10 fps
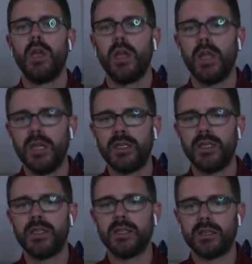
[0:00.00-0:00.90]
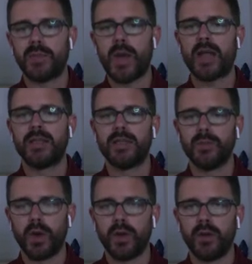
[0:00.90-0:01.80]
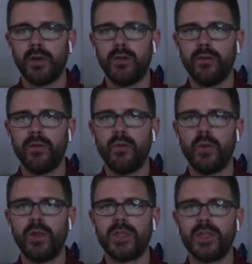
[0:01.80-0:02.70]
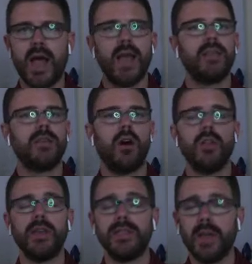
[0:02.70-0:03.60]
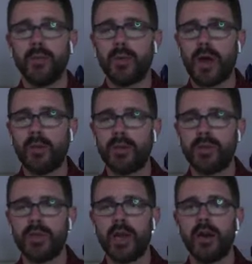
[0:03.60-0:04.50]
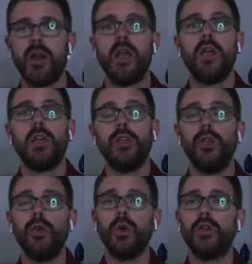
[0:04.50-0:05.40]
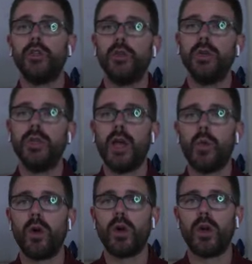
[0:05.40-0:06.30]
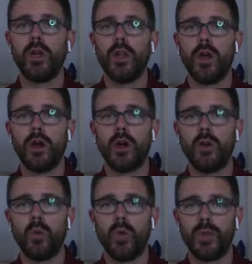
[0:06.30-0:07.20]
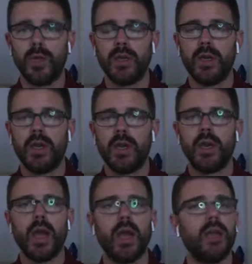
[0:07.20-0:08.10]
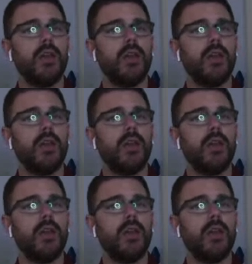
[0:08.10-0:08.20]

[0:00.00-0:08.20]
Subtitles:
Each of these little spots is part of one of the slides. All the example problems are there. You are doing that work along with me. Okay?